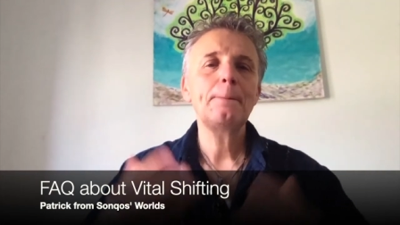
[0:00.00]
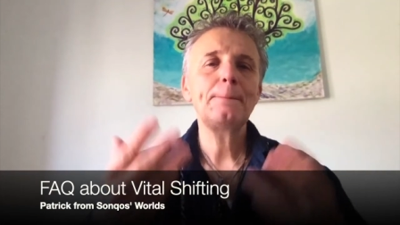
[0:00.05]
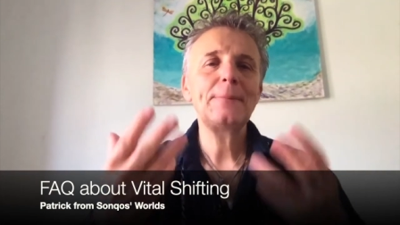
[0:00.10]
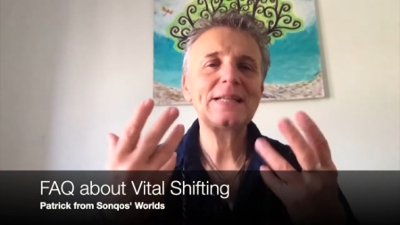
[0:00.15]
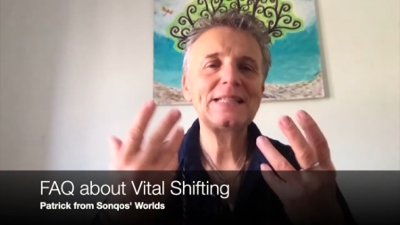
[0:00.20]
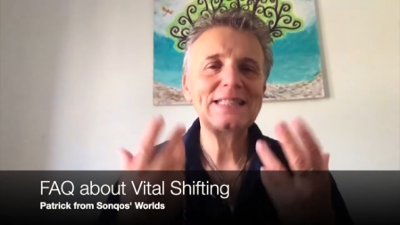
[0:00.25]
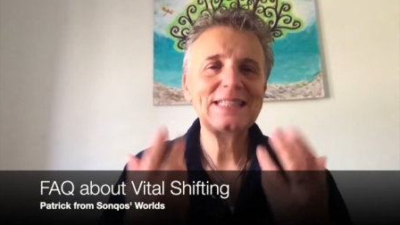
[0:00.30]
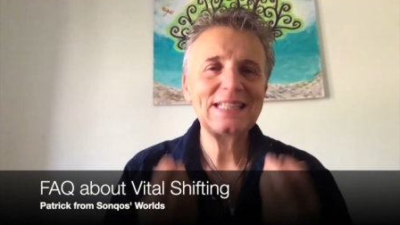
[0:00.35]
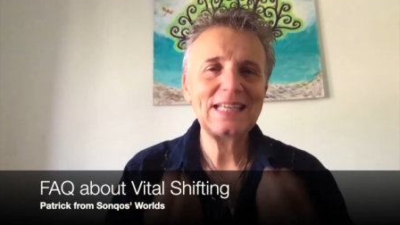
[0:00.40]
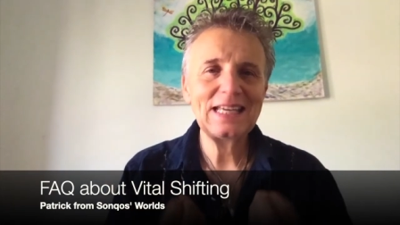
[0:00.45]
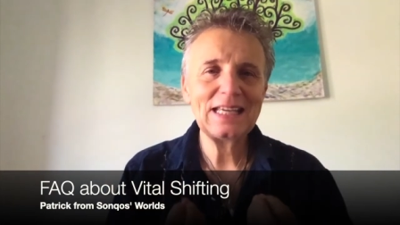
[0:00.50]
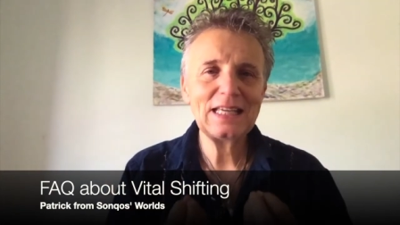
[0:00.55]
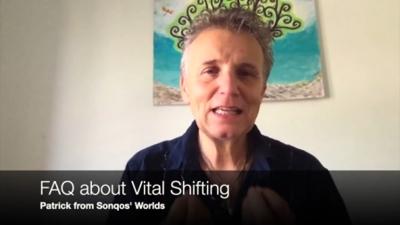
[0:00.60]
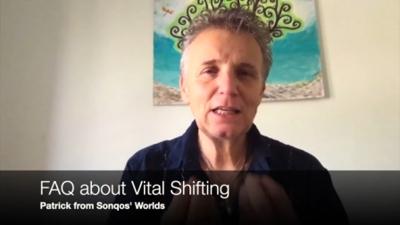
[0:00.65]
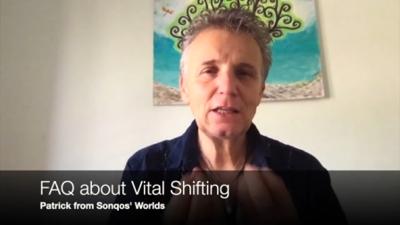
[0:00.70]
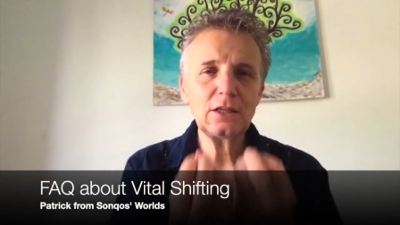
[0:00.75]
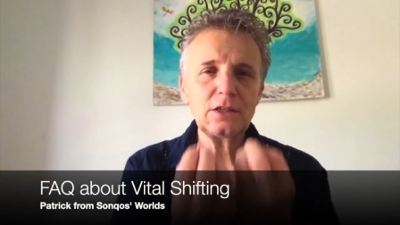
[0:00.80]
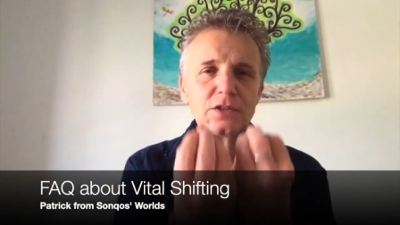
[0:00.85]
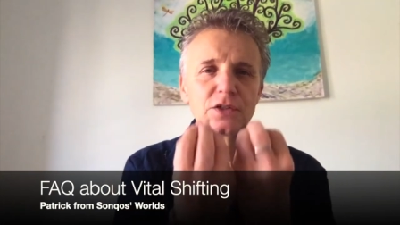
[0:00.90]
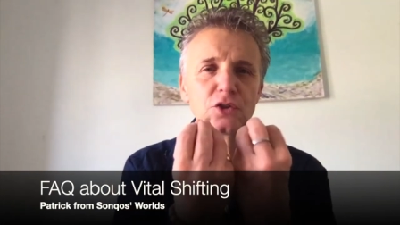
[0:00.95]
but
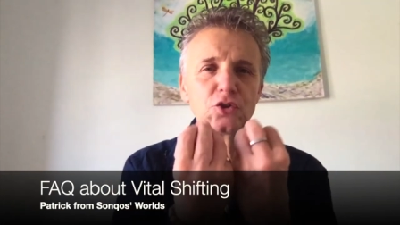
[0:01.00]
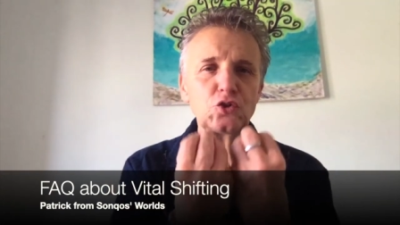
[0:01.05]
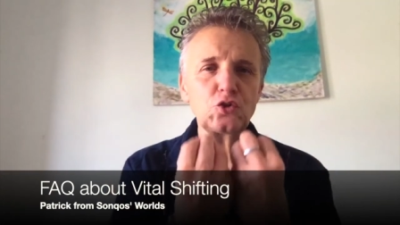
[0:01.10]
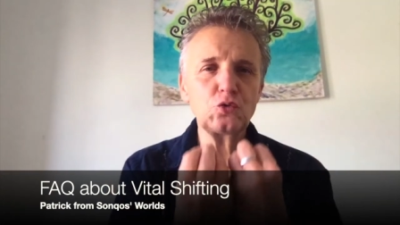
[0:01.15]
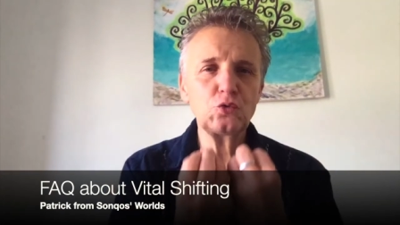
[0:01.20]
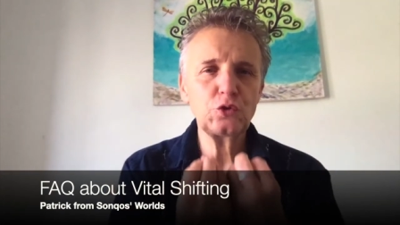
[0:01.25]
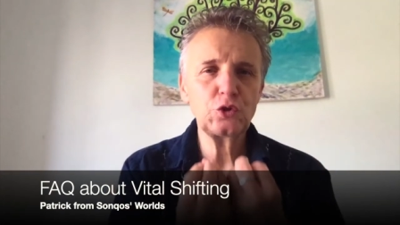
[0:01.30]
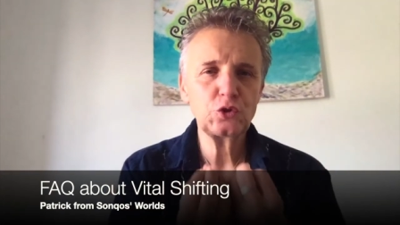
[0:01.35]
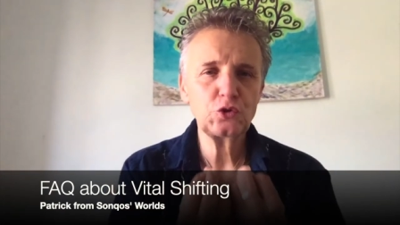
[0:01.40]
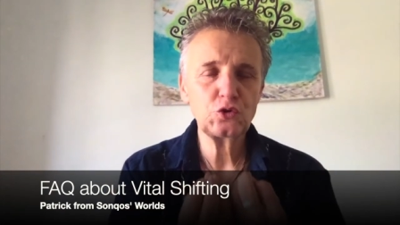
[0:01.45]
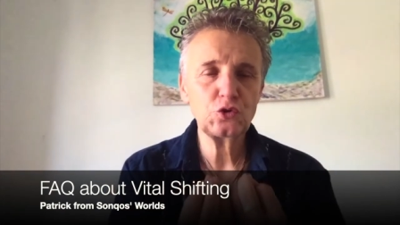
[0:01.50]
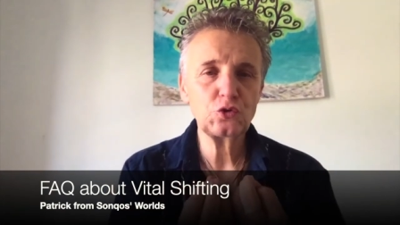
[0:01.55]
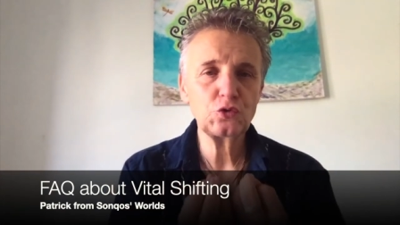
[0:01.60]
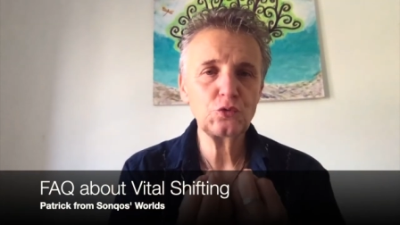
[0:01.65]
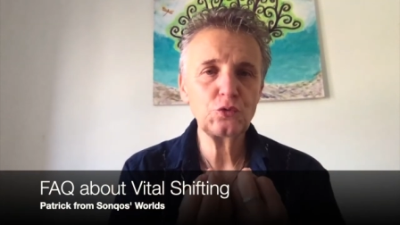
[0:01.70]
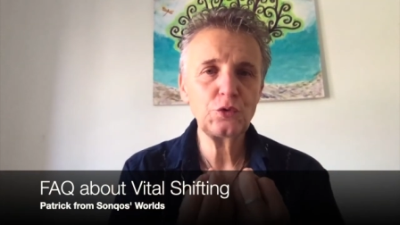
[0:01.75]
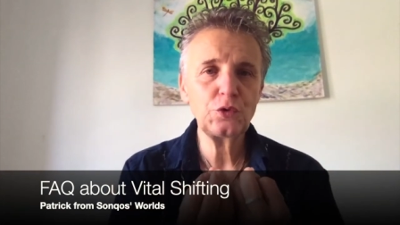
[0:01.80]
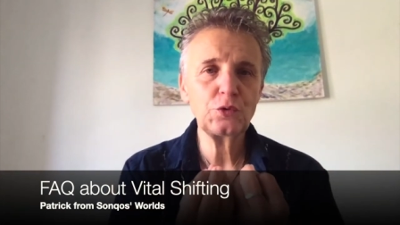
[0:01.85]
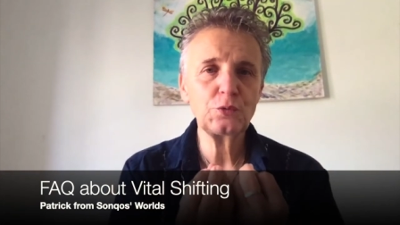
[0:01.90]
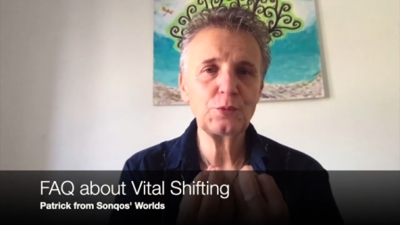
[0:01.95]
taking us into the
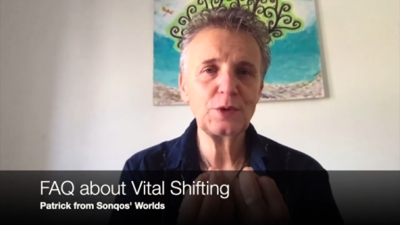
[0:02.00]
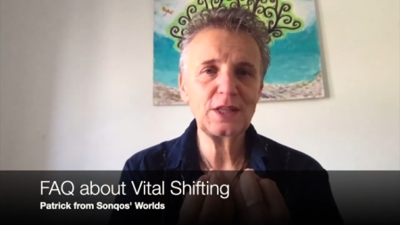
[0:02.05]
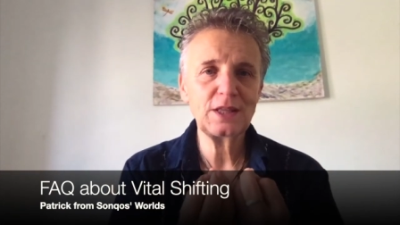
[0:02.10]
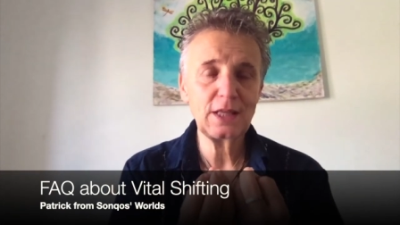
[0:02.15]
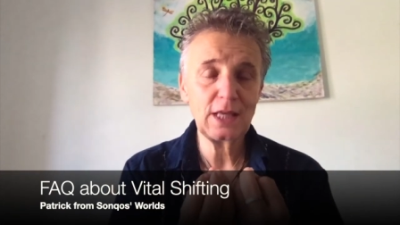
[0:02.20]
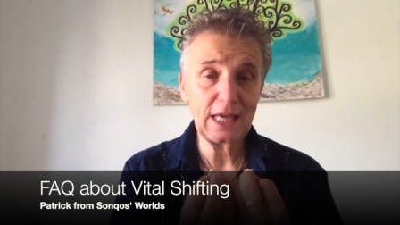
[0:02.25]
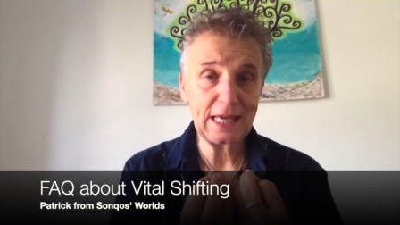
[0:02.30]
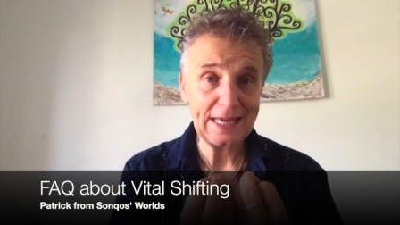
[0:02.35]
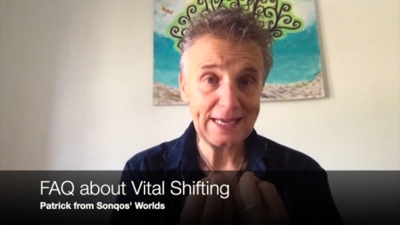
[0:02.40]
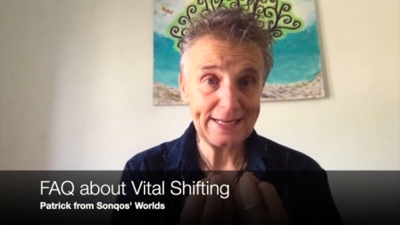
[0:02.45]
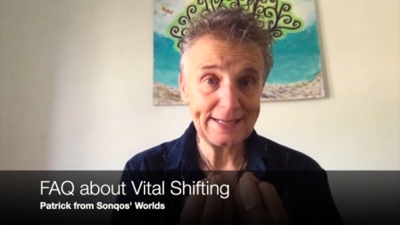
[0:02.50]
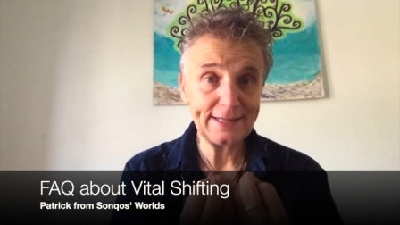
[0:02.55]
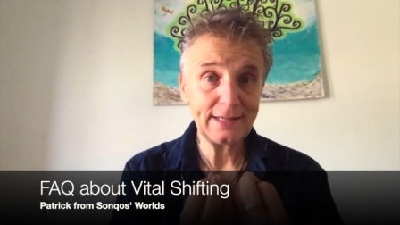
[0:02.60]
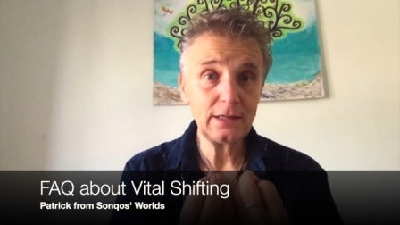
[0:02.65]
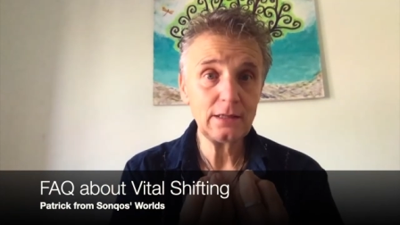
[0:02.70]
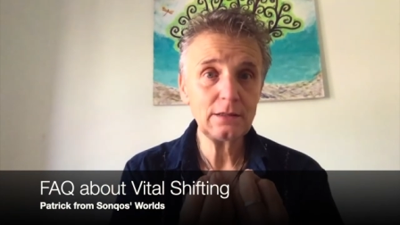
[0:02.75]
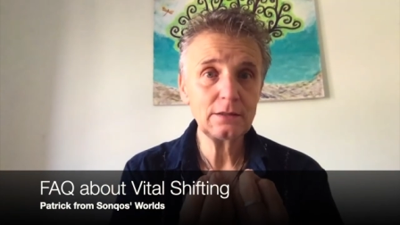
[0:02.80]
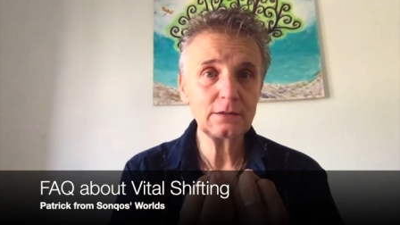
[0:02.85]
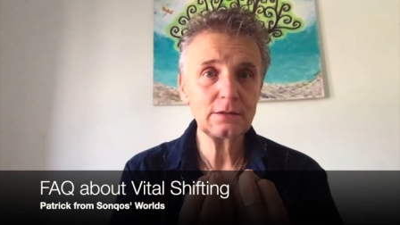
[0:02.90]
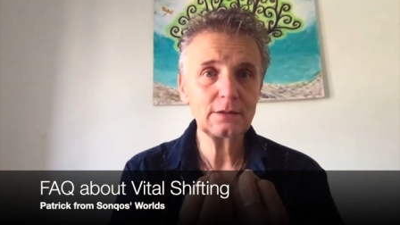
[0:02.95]
truth
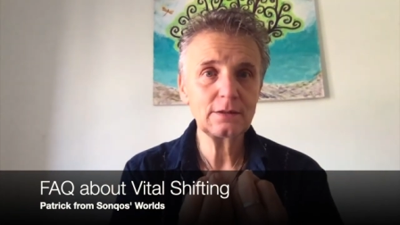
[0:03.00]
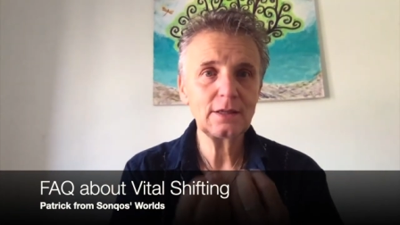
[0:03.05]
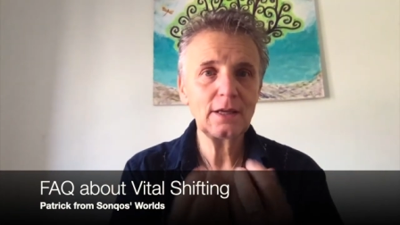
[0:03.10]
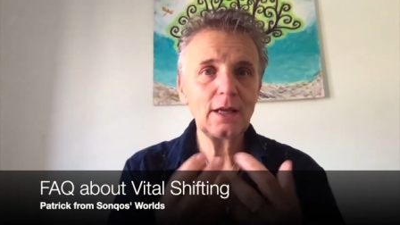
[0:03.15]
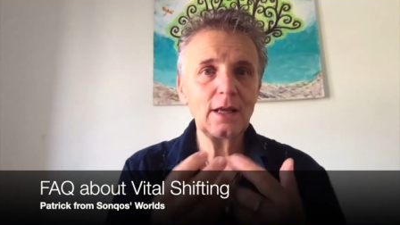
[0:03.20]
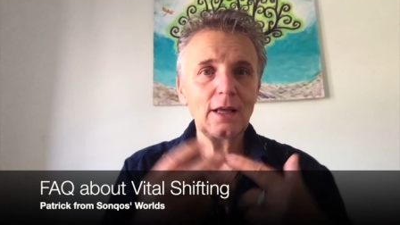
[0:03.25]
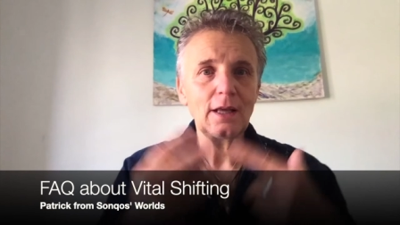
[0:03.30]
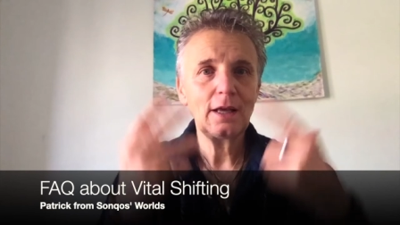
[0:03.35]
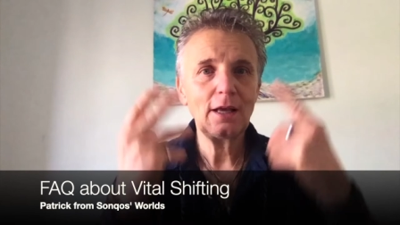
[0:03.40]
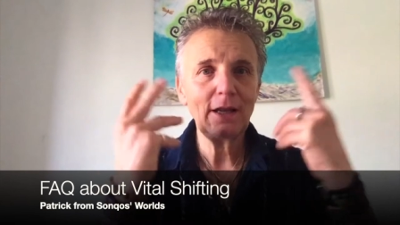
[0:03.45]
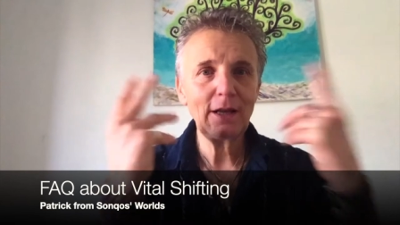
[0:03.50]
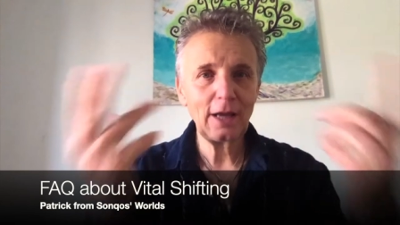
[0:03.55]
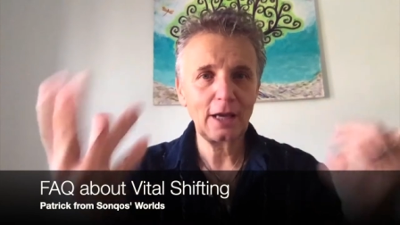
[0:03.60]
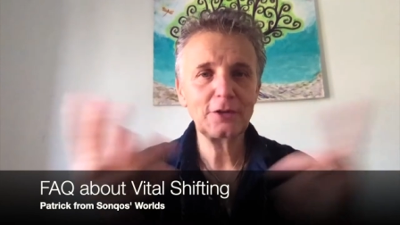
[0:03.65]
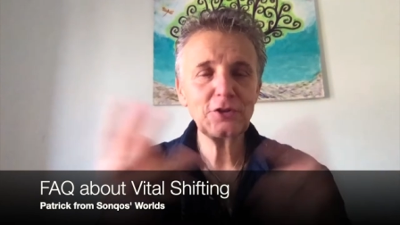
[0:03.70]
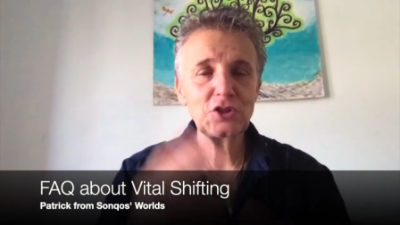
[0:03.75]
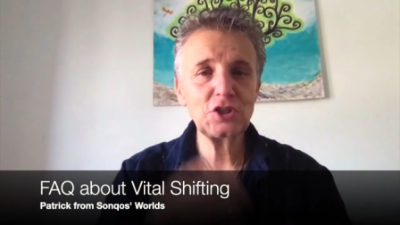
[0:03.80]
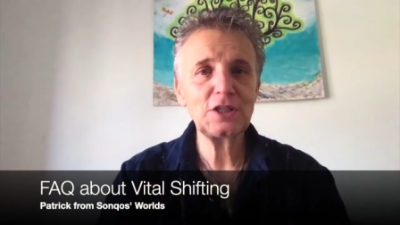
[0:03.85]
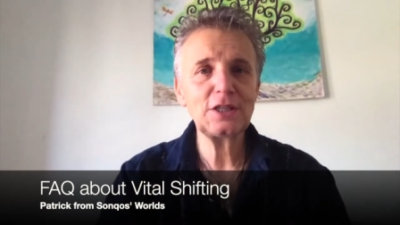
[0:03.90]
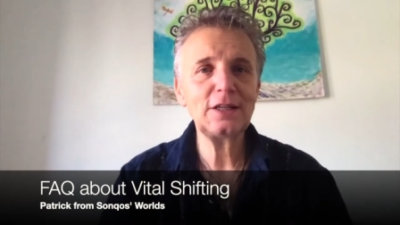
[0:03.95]
within and
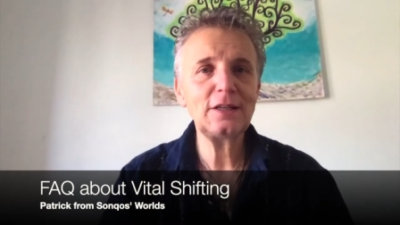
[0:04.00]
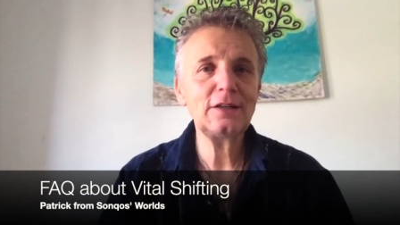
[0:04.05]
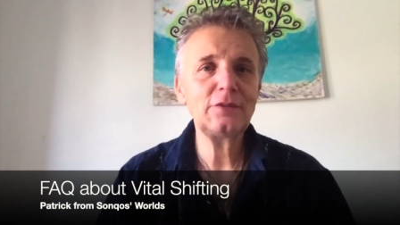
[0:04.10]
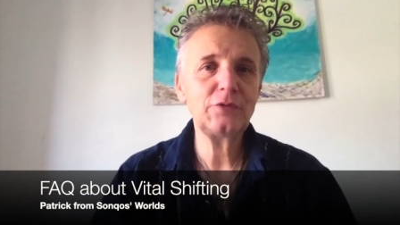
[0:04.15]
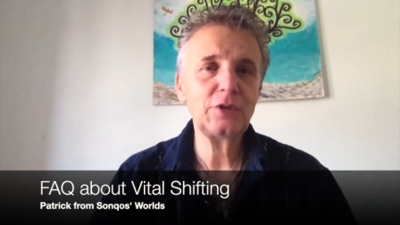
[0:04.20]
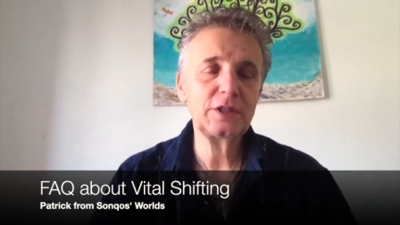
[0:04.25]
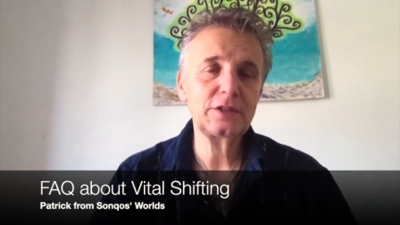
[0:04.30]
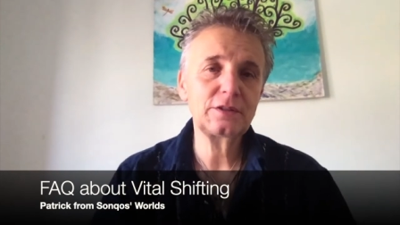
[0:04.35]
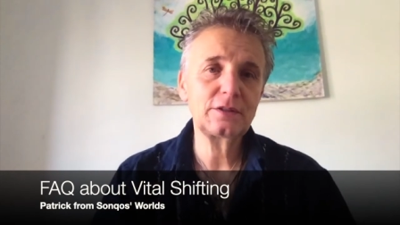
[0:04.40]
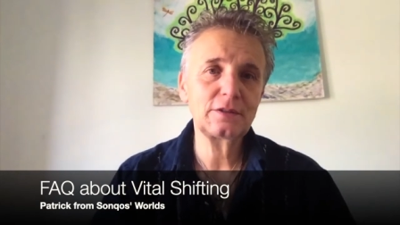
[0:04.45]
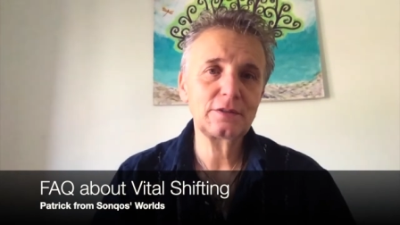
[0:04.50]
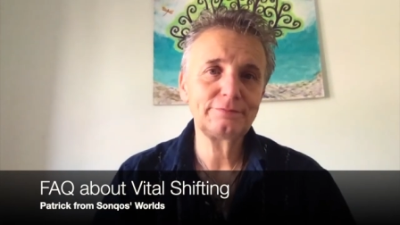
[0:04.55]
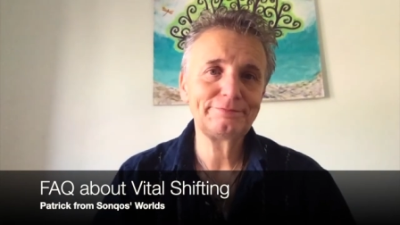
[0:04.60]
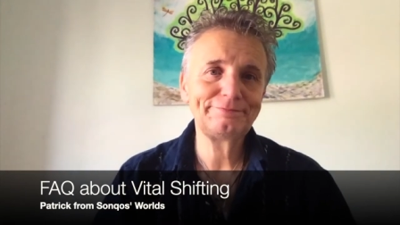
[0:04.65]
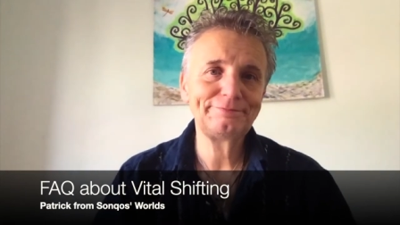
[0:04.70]
actually live it